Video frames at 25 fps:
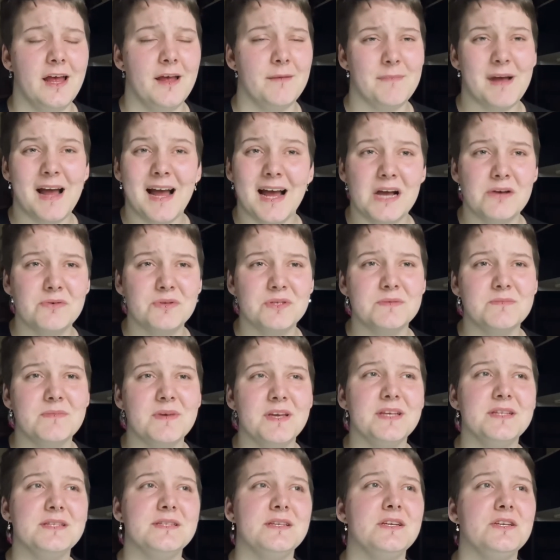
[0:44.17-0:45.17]

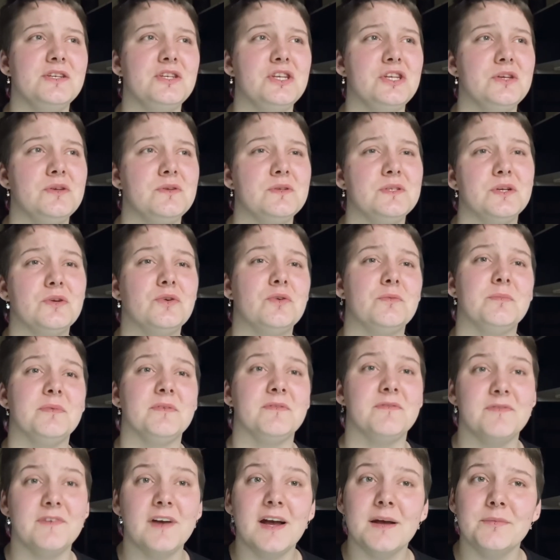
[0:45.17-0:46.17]
housemates issues, it could be
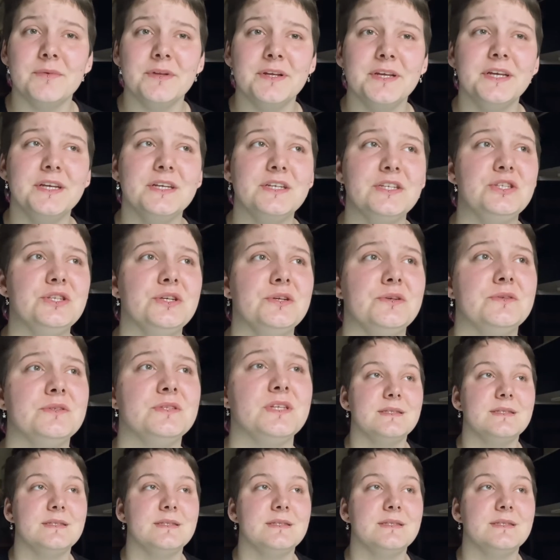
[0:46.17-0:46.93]
family issues.